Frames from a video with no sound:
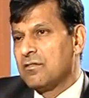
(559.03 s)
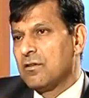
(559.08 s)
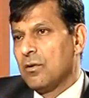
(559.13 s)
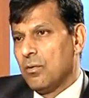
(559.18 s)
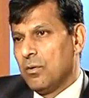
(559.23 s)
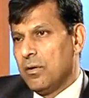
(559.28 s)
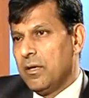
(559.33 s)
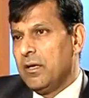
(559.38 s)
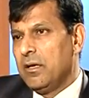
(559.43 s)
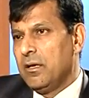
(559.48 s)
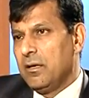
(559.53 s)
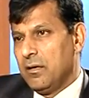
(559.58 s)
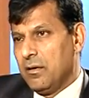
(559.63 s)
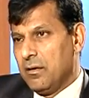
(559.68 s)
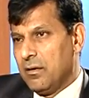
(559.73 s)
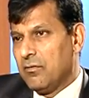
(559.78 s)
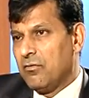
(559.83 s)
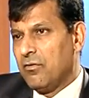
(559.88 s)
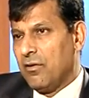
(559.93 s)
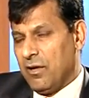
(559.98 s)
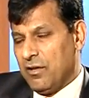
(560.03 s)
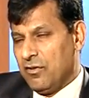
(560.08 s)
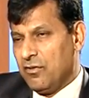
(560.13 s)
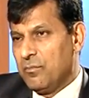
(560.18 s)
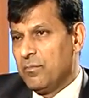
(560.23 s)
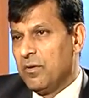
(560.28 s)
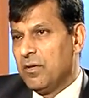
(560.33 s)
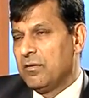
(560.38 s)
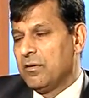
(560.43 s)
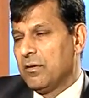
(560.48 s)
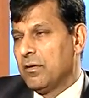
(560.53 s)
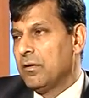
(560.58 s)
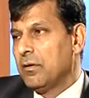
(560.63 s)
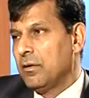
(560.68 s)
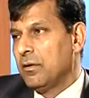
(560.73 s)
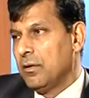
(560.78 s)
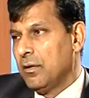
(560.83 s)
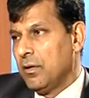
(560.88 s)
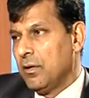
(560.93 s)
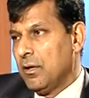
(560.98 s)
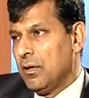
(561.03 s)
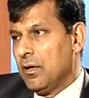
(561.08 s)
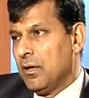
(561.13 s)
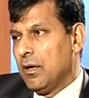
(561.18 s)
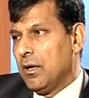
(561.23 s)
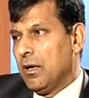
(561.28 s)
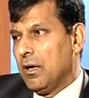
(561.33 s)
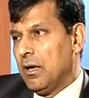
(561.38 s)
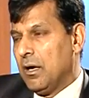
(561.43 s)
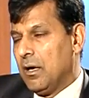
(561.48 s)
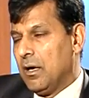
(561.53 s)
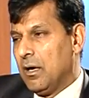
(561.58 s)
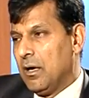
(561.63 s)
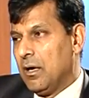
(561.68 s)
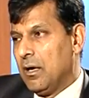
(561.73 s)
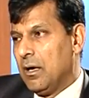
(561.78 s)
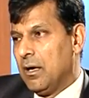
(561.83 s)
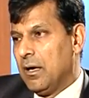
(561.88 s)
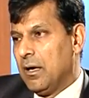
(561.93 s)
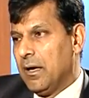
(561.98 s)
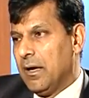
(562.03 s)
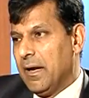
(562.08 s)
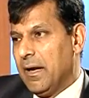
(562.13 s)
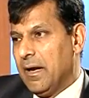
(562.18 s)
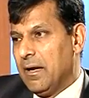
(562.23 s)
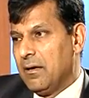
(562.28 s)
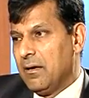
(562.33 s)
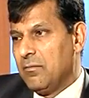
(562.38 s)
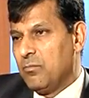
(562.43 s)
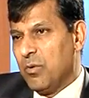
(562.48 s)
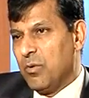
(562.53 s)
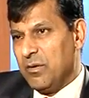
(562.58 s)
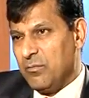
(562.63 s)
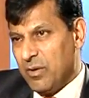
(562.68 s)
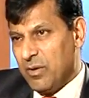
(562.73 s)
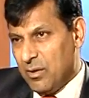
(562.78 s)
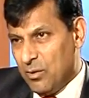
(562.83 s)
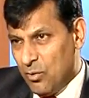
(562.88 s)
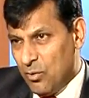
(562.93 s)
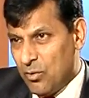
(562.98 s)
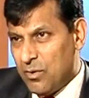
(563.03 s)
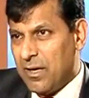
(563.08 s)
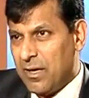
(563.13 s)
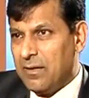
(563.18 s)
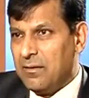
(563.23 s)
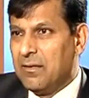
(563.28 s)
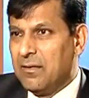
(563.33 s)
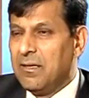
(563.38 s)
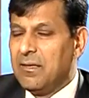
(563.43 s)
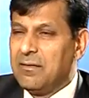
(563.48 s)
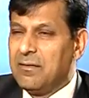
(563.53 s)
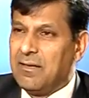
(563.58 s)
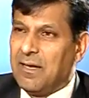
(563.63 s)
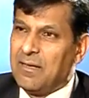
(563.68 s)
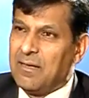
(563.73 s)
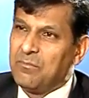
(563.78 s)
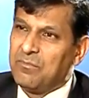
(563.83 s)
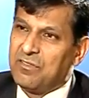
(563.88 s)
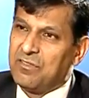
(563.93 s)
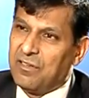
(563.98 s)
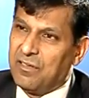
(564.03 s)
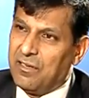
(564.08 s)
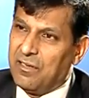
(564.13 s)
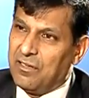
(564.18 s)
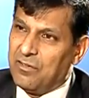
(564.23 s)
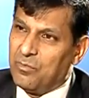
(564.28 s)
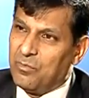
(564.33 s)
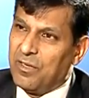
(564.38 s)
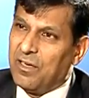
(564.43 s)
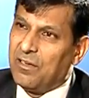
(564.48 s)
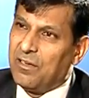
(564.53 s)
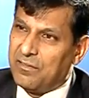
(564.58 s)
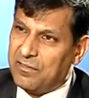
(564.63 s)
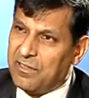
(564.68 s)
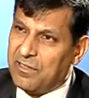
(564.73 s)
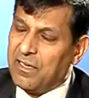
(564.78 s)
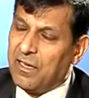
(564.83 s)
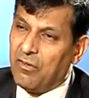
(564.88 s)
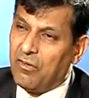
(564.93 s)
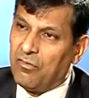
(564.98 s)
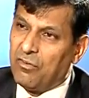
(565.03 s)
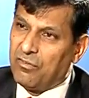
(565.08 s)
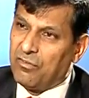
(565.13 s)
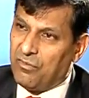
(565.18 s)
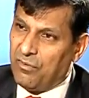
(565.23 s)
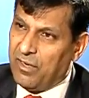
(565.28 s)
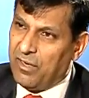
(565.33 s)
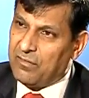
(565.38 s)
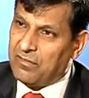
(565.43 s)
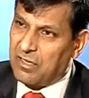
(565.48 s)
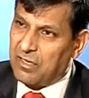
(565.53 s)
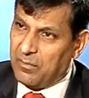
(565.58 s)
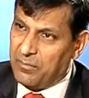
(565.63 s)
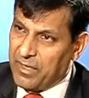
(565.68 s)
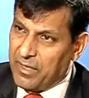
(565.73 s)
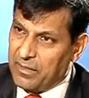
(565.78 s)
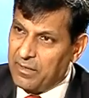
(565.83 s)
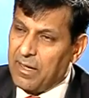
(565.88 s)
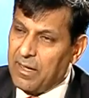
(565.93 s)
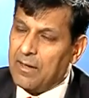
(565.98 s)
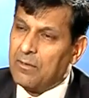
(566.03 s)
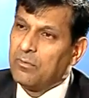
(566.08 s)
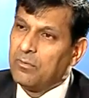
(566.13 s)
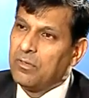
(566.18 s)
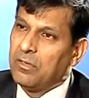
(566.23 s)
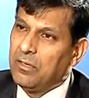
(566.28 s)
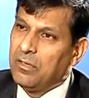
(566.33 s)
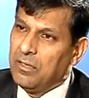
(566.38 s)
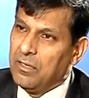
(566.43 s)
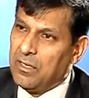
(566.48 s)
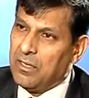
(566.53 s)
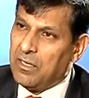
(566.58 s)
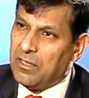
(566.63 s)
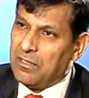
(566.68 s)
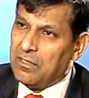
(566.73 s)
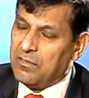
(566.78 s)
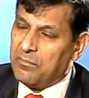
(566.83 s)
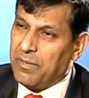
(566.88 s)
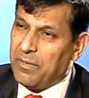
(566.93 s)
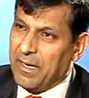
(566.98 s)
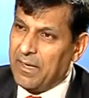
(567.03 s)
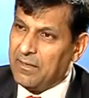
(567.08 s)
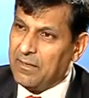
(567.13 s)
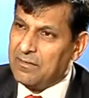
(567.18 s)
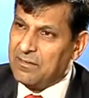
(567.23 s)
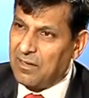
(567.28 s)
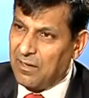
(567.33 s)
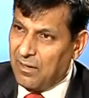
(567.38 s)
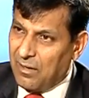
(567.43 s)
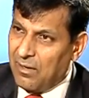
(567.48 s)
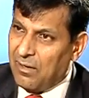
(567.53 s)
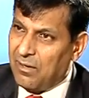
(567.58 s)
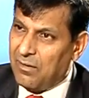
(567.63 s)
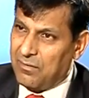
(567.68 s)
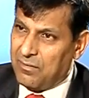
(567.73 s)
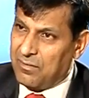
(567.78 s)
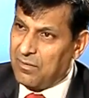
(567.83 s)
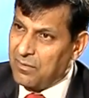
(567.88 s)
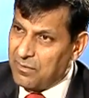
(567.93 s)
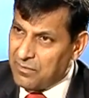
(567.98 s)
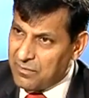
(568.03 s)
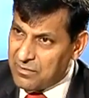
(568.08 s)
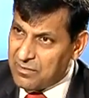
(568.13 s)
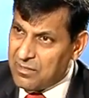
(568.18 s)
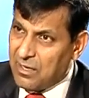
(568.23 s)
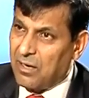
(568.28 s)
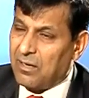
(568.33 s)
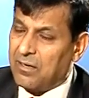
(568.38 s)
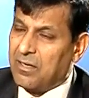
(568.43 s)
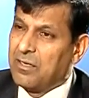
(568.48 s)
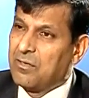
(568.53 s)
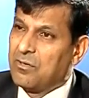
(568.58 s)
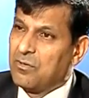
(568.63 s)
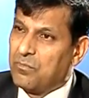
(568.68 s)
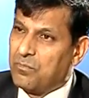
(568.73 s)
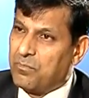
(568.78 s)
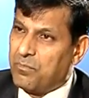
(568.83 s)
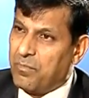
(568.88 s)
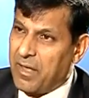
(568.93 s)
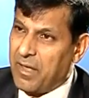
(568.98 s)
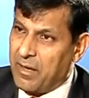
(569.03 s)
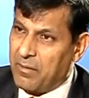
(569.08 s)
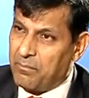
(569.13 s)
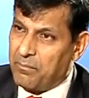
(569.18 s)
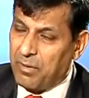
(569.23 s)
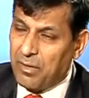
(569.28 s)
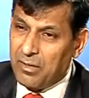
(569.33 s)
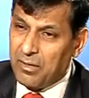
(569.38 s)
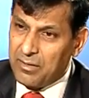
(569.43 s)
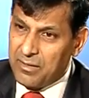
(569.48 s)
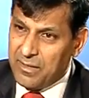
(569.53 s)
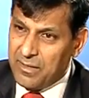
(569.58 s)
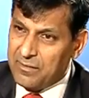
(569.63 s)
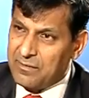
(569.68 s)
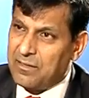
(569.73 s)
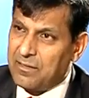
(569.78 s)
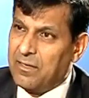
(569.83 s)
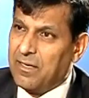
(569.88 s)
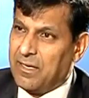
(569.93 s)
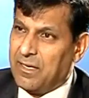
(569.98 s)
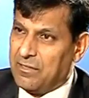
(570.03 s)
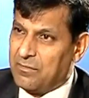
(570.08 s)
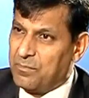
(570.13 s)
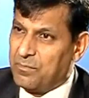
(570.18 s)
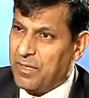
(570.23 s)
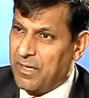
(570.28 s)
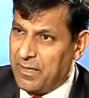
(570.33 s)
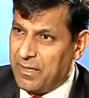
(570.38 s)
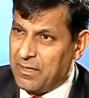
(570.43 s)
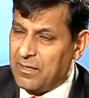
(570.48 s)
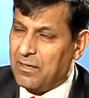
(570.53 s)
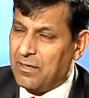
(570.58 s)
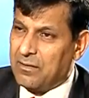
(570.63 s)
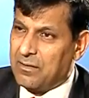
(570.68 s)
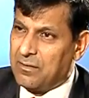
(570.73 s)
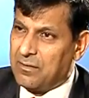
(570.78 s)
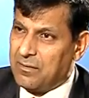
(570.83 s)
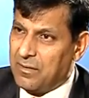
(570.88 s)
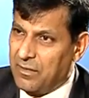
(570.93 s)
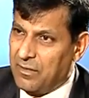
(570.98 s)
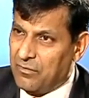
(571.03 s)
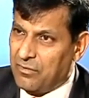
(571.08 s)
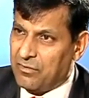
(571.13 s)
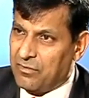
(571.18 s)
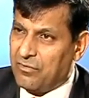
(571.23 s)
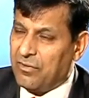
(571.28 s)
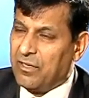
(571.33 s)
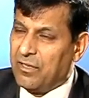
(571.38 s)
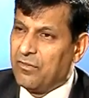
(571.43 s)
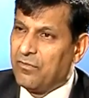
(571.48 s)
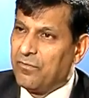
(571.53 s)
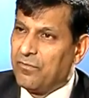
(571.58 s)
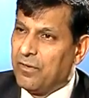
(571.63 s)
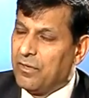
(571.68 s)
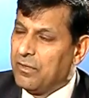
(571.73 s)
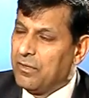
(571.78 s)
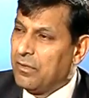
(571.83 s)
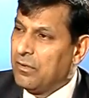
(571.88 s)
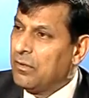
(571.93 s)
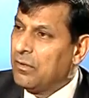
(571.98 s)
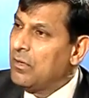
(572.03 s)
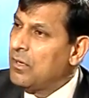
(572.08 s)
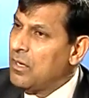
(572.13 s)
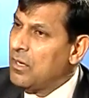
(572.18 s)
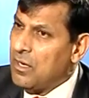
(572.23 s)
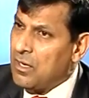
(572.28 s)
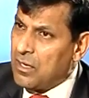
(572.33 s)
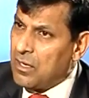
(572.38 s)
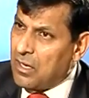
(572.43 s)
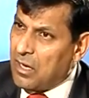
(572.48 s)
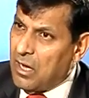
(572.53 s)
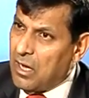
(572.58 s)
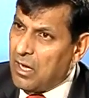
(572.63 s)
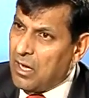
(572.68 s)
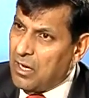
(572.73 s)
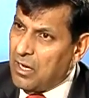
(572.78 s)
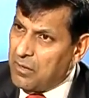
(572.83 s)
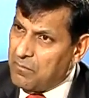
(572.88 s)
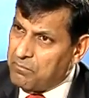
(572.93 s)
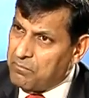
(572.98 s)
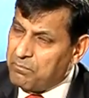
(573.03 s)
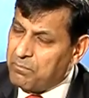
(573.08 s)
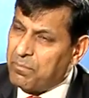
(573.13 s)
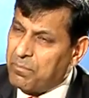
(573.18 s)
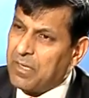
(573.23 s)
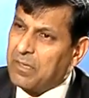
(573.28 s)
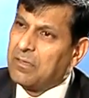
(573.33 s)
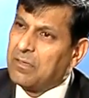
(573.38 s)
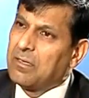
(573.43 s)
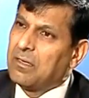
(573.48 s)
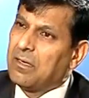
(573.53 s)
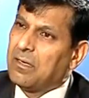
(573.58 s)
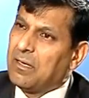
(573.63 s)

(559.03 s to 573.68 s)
slowly transmitted, and when we look at the time series, we are seeing interest rates coming down. The banks are starting to play a part. Yesterday, SBI cut interest rates further, but